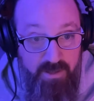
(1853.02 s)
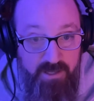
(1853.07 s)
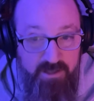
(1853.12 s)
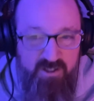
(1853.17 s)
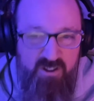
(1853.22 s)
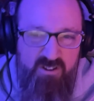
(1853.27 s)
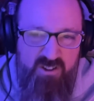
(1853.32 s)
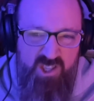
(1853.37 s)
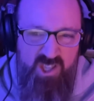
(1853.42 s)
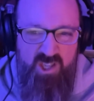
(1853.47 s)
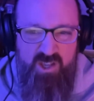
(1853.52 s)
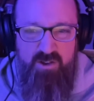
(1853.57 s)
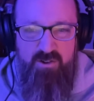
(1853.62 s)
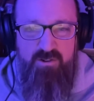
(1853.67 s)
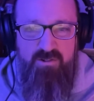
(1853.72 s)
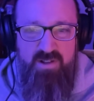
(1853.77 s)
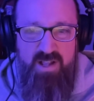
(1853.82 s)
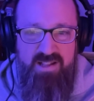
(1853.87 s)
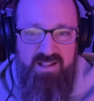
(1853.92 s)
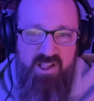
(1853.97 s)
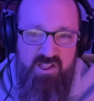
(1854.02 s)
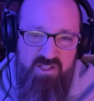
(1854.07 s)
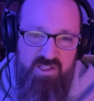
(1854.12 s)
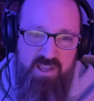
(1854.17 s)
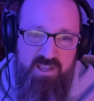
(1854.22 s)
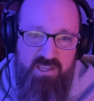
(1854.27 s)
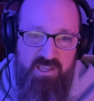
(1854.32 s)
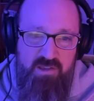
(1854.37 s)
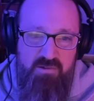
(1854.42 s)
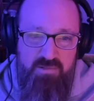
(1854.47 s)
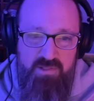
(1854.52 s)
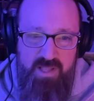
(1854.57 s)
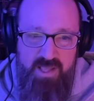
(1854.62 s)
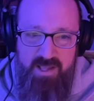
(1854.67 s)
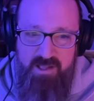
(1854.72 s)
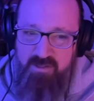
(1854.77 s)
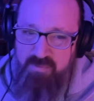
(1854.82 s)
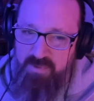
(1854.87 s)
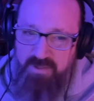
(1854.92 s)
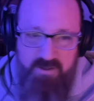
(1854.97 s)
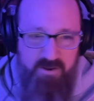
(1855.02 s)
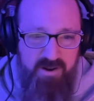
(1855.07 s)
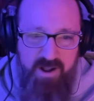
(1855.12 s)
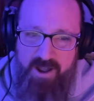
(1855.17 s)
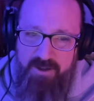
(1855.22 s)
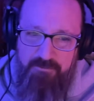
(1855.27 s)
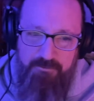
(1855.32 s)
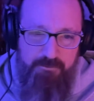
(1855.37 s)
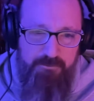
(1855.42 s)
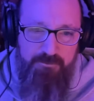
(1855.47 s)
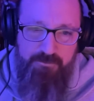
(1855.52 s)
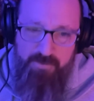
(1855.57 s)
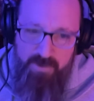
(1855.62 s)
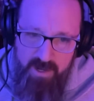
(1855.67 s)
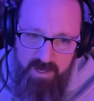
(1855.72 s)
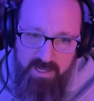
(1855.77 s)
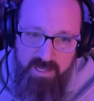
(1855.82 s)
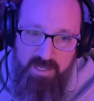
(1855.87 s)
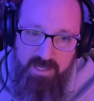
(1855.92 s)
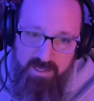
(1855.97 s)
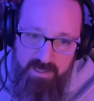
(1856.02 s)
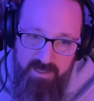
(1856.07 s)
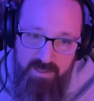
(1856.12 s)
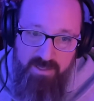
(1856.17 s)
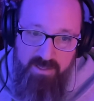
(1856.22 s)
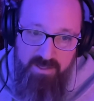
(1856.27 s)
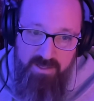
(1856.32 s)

Like, they're cute and they'll say cute things, but they're not funny